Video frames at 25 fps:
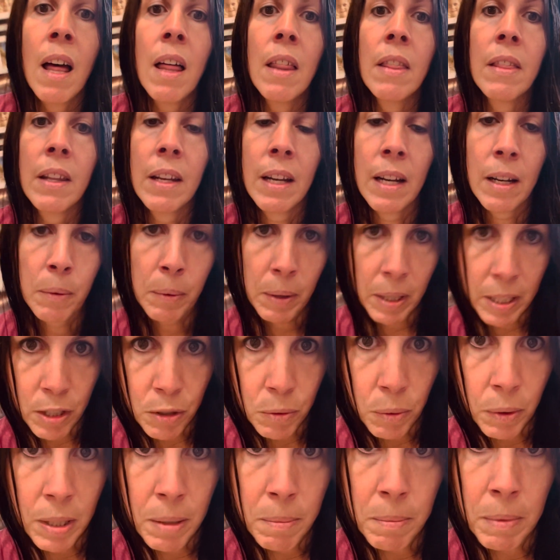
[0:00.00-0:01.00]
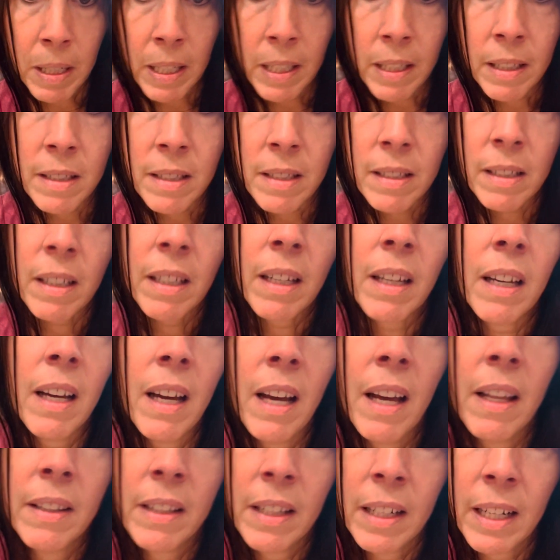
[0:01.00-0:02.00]
then I'd wait 20 minutes,
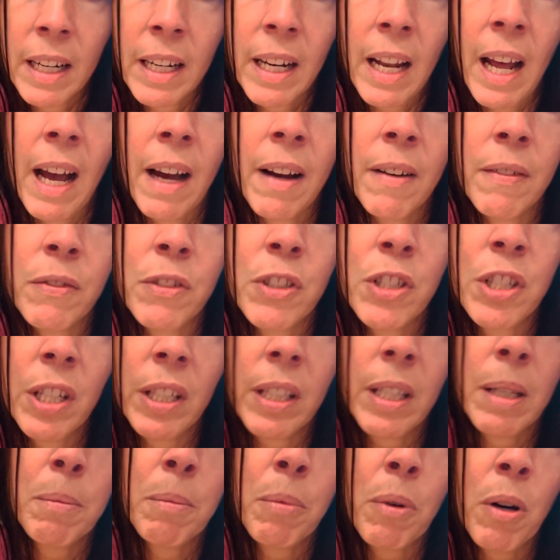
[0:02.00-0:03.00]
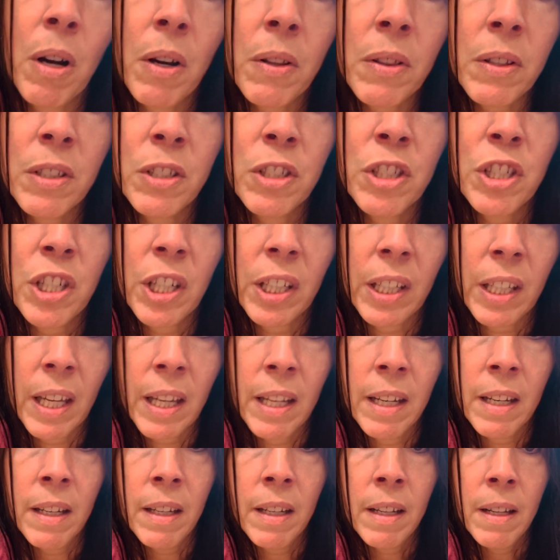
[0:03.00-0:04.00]
and then I'd have chicken broth and
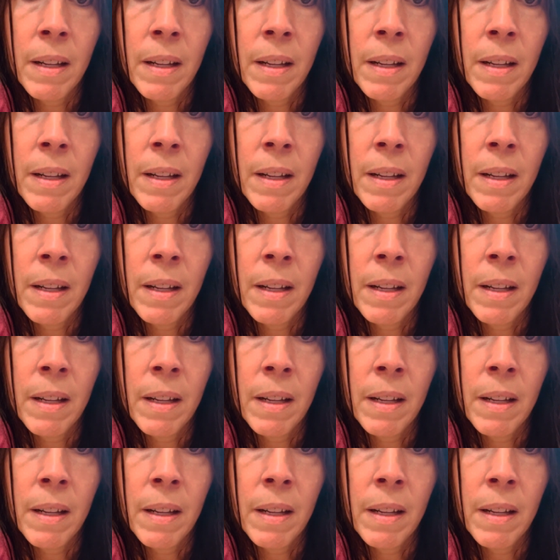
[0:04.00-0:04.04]
chicken,